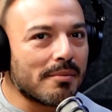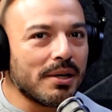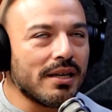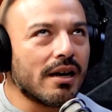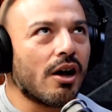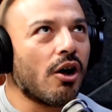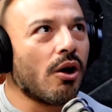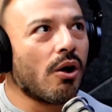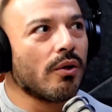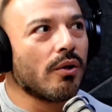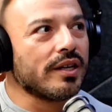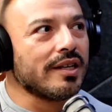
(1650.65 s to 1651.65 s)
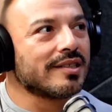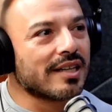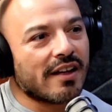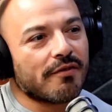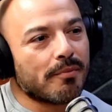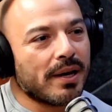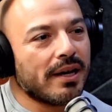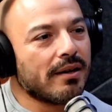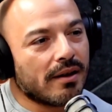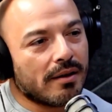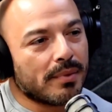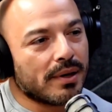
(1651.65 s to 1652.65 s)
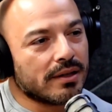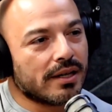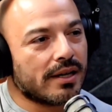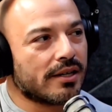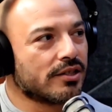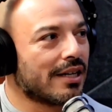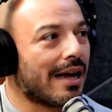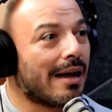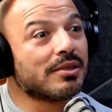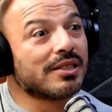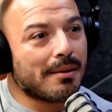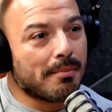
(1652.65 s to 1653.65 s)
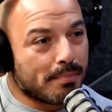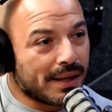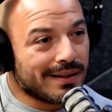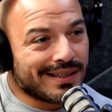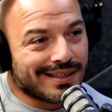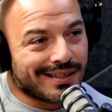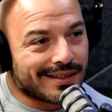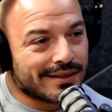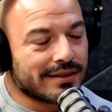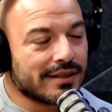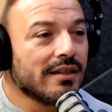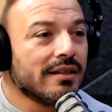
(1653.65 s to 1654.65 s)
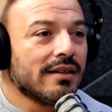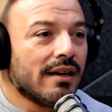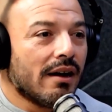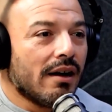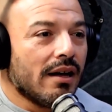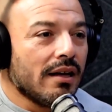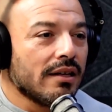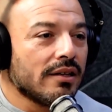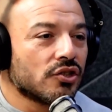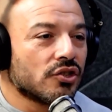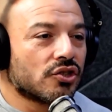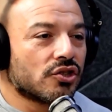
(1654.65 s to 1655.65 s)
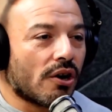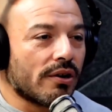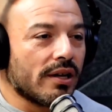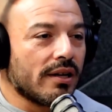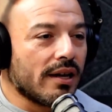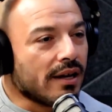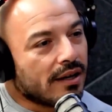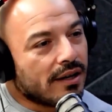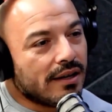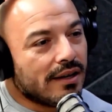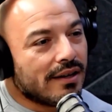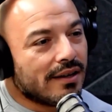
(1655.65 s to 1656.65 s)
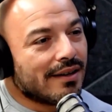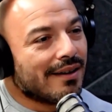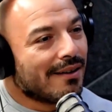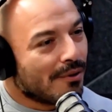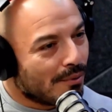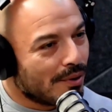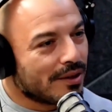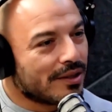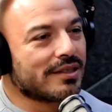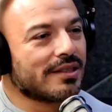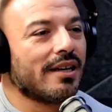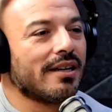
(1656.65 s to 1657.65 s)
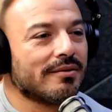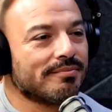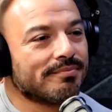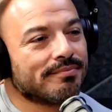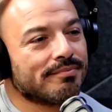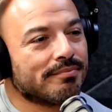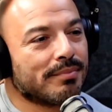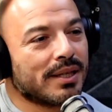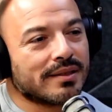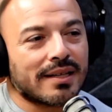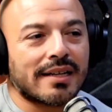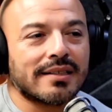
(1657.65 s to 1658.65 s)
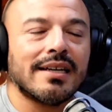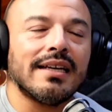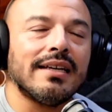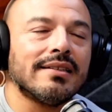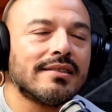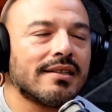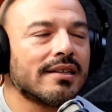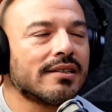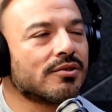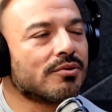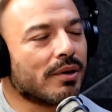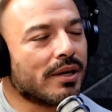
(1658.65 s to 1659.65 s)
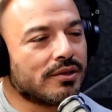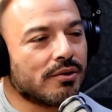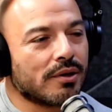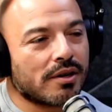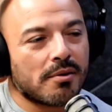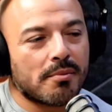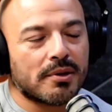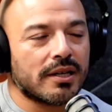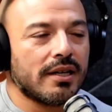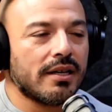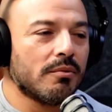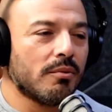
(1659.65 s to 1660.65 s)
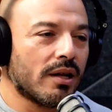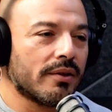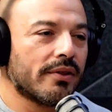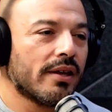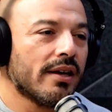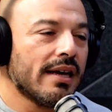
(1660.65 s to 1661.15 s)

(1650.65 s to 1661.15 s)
I mean, all these self-made billionaires, I'm saying billionaires, started in real estate because that's the easiest way to accumulate wealth.